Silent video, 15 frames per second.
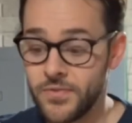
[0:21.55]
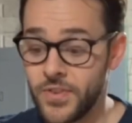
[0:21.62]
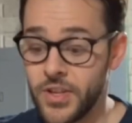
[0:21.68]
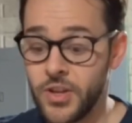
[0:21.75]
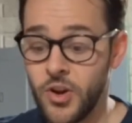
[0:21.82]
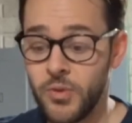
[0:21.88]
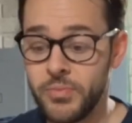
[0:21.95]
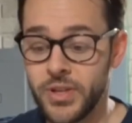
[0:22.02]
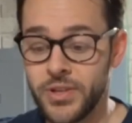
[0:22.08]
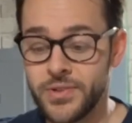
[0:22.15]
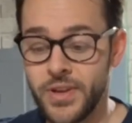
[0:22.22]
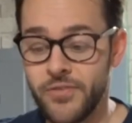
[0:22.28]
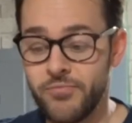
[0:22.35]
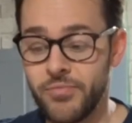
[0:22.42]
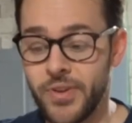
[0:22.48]
video because
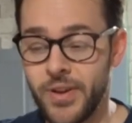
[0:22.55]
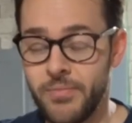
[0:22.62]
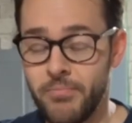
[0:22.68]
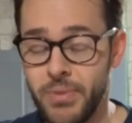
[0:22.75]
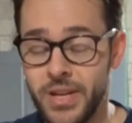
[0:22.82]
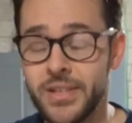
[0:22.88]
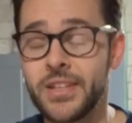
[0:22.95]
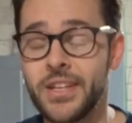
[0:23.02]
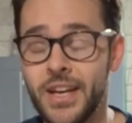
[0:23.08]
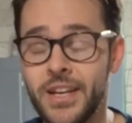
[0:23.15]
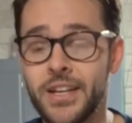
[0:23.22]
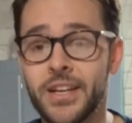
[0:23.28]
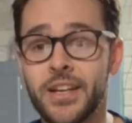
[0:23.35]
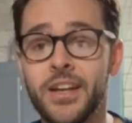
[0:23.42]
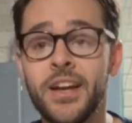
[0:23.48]
I've been
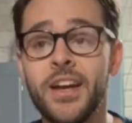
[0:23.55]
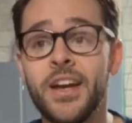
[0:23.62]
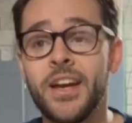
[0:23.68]
getting